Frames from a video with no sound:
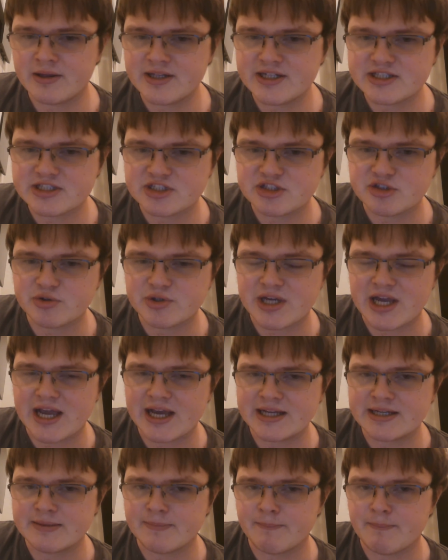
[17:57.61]
least you
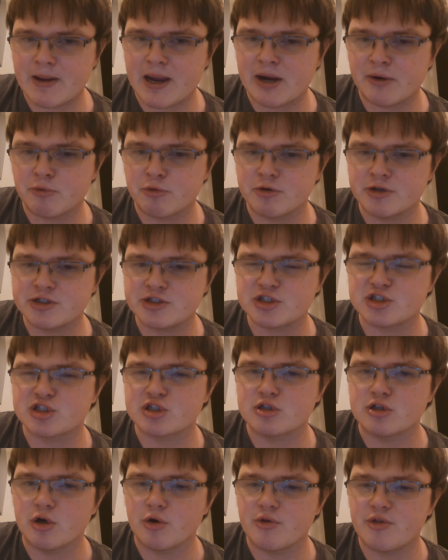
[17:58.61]
can't ban religious
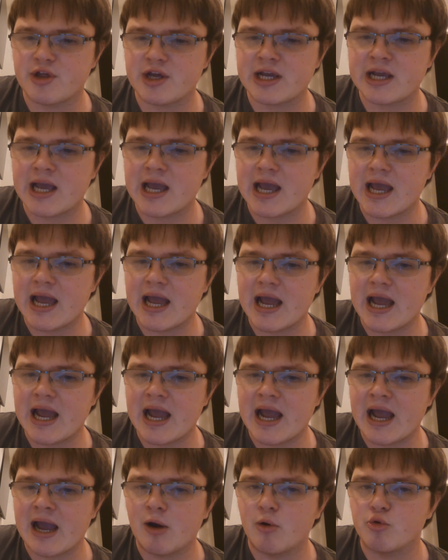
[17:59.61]
clothing
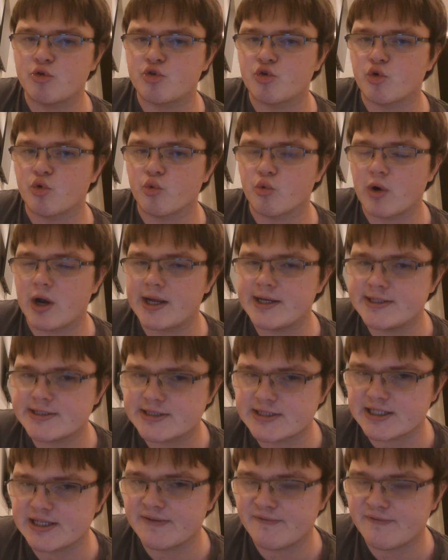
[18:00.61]
outright